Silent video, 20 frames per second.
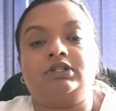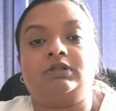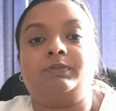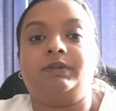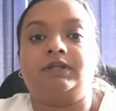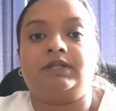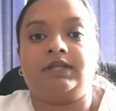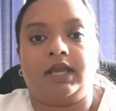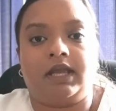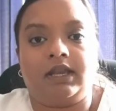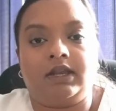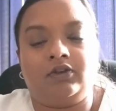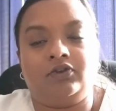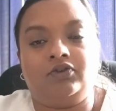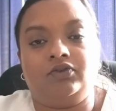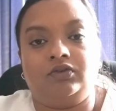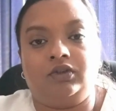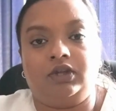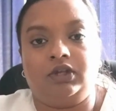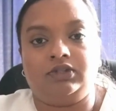pertaining
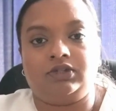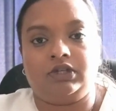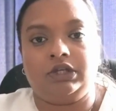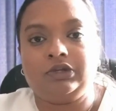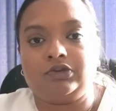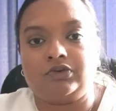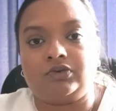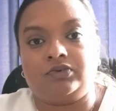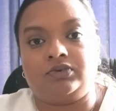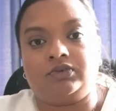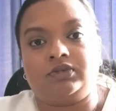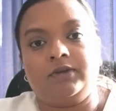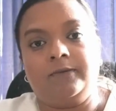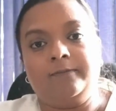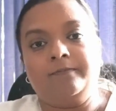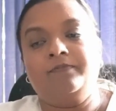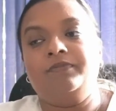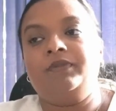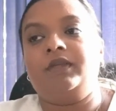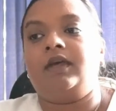to these issues.
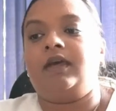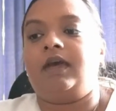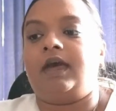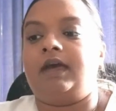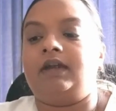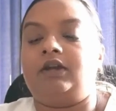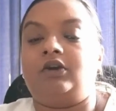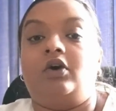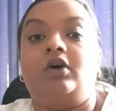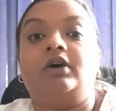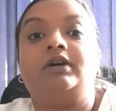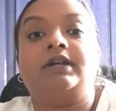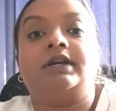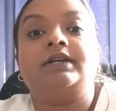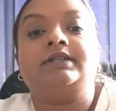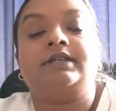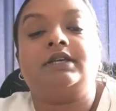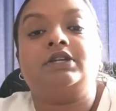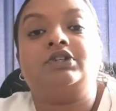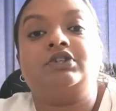And
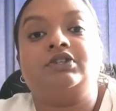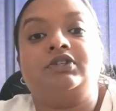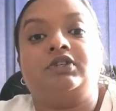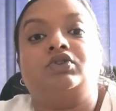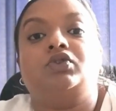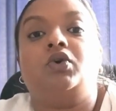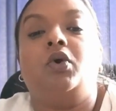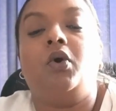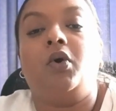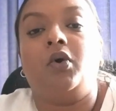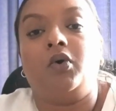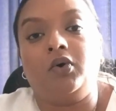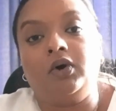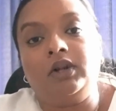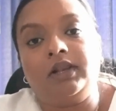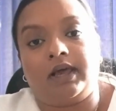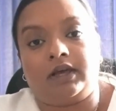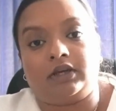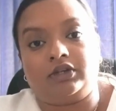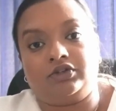organizations as a
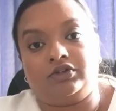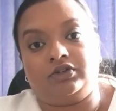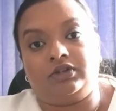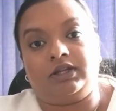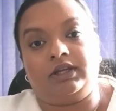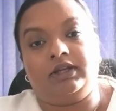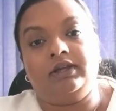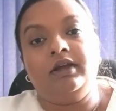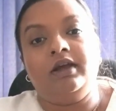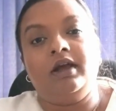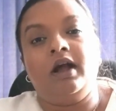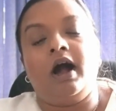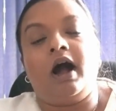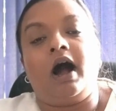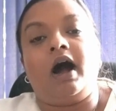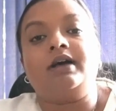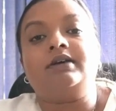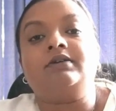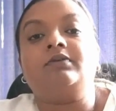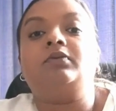whole actually
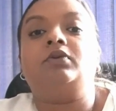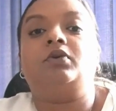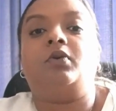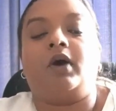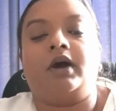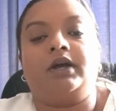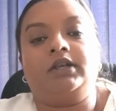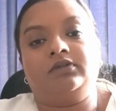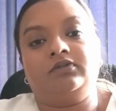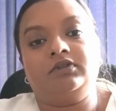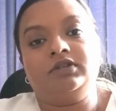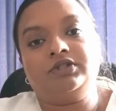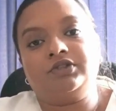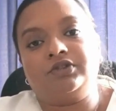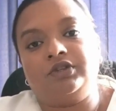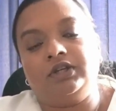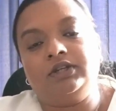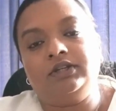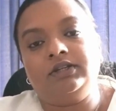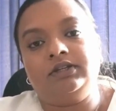are quite
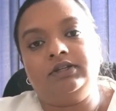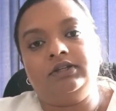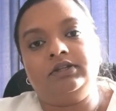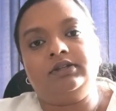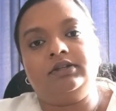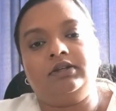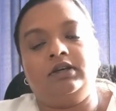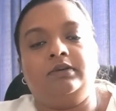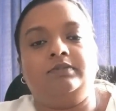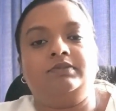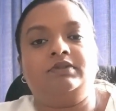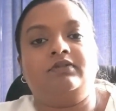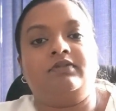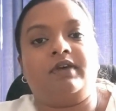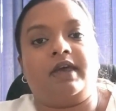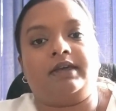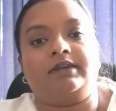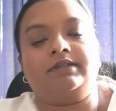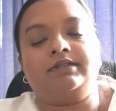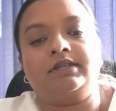restricted in terms of
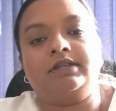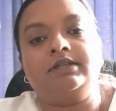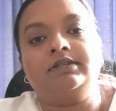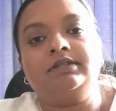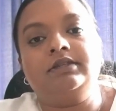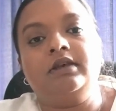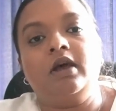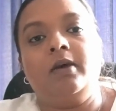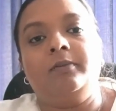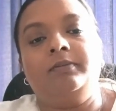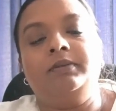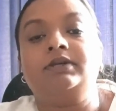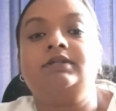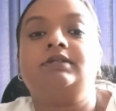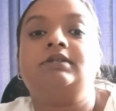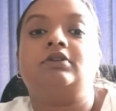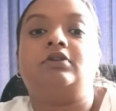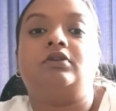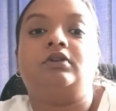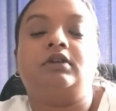access,
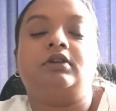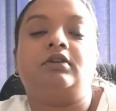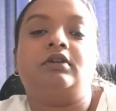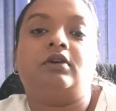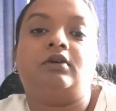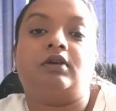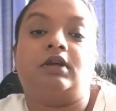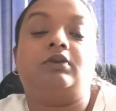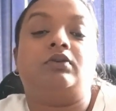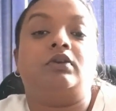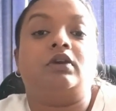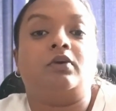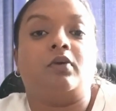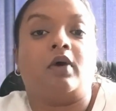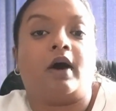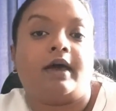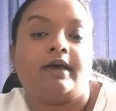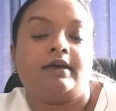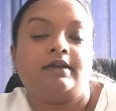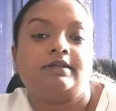because it
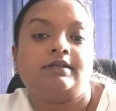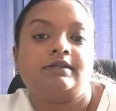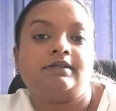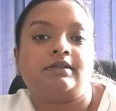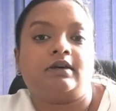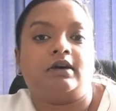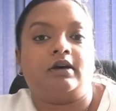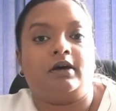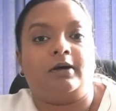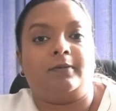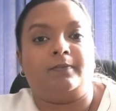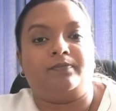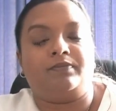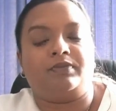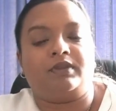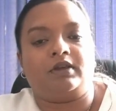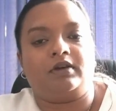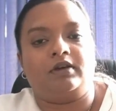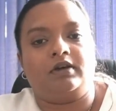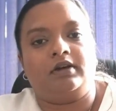requires
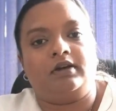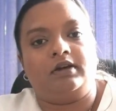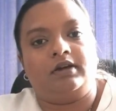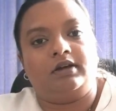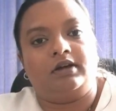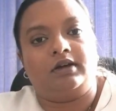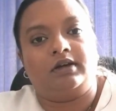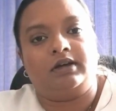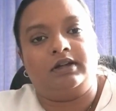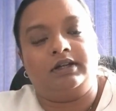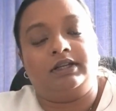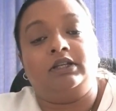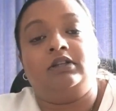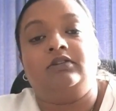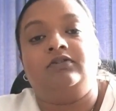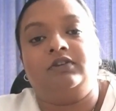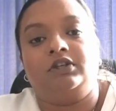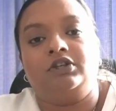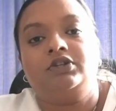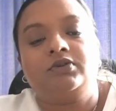an
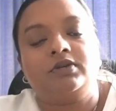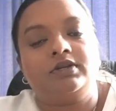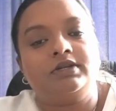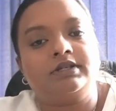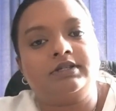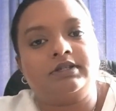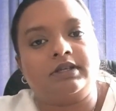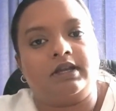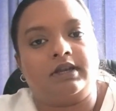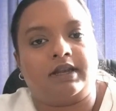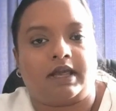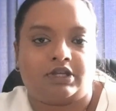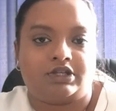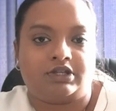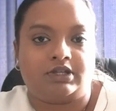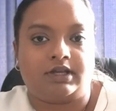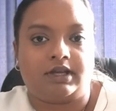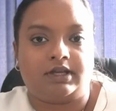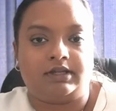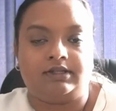individual's
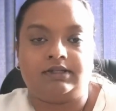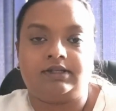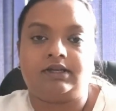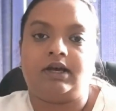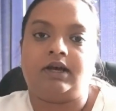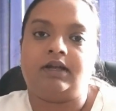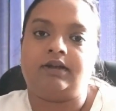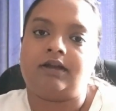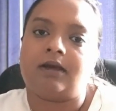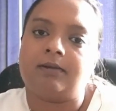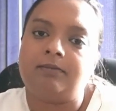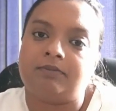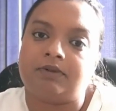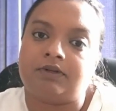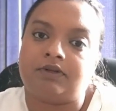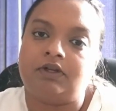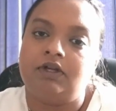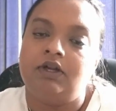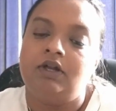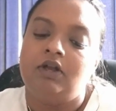national identity card
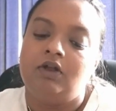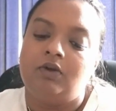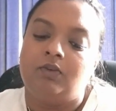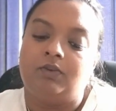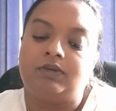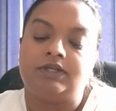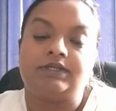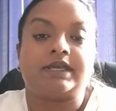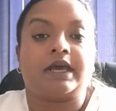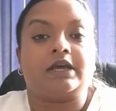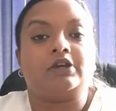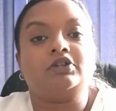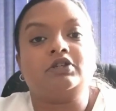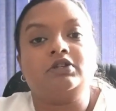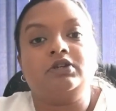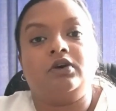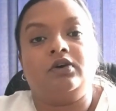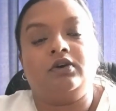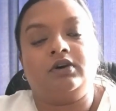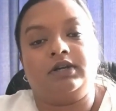number, when it's
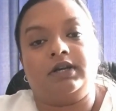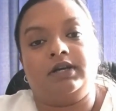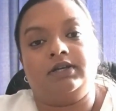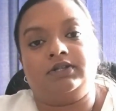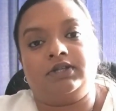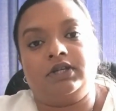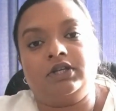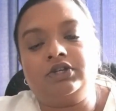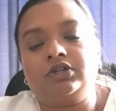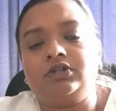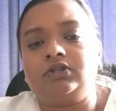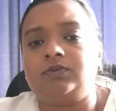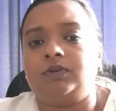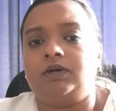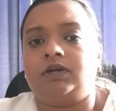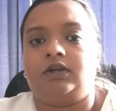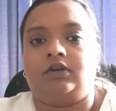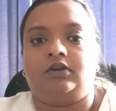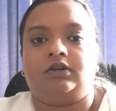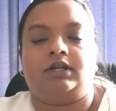actually organizations
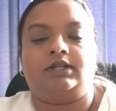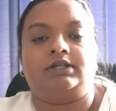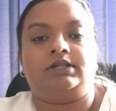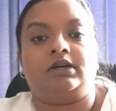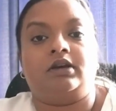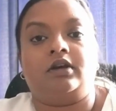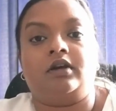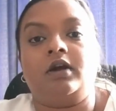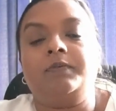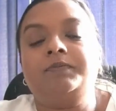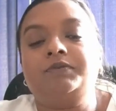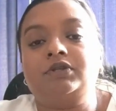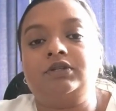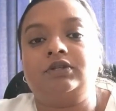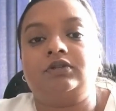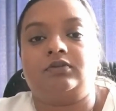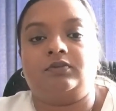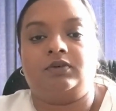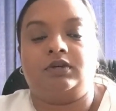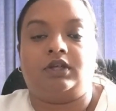working on
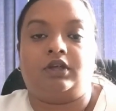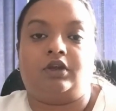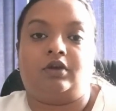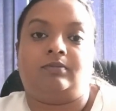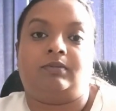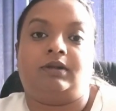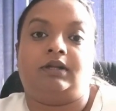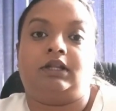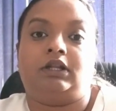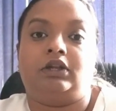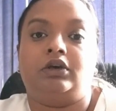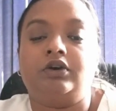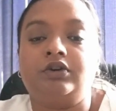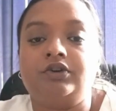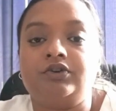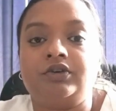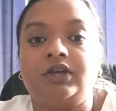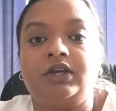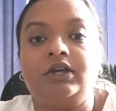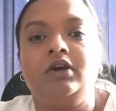anti-corruption or working on money
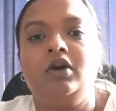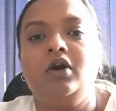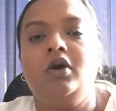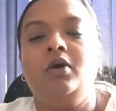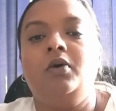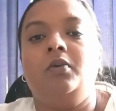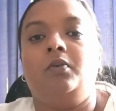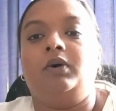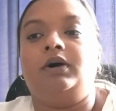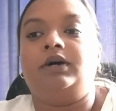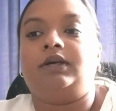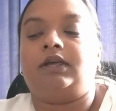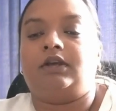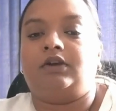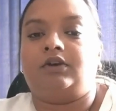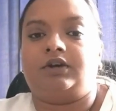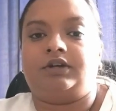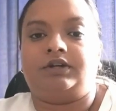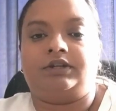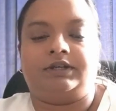laundering,
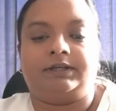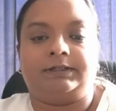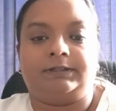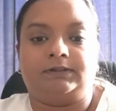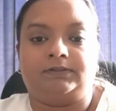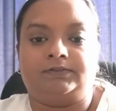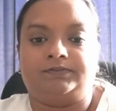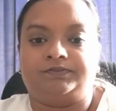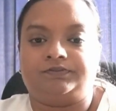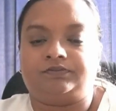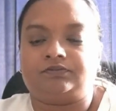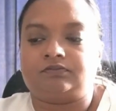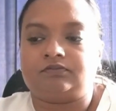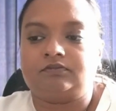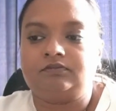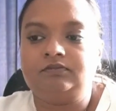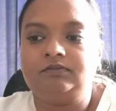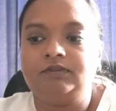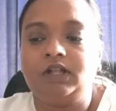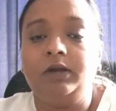working on
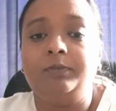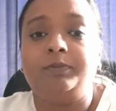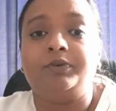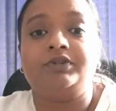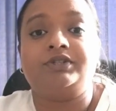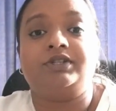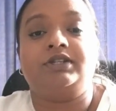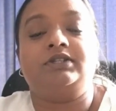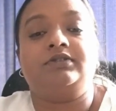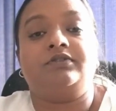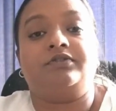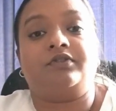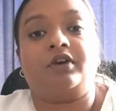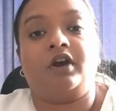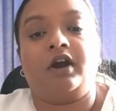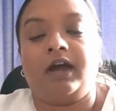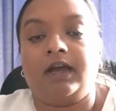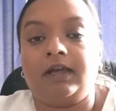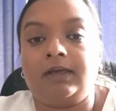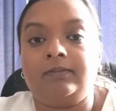proceeds of
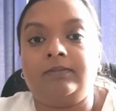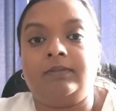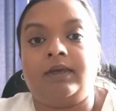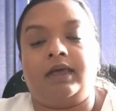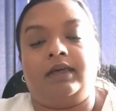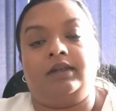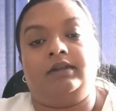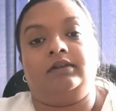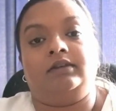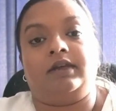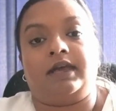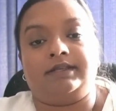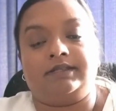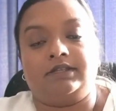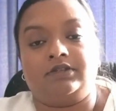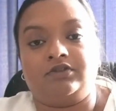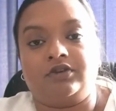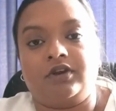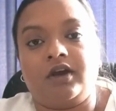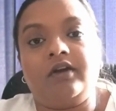crime and
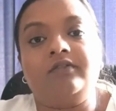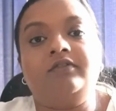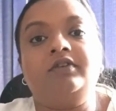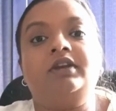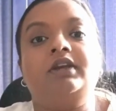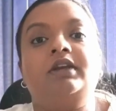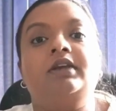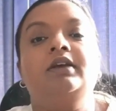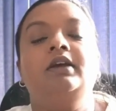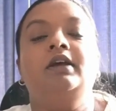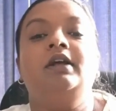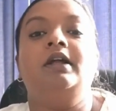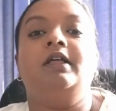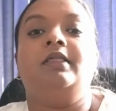asset recovery.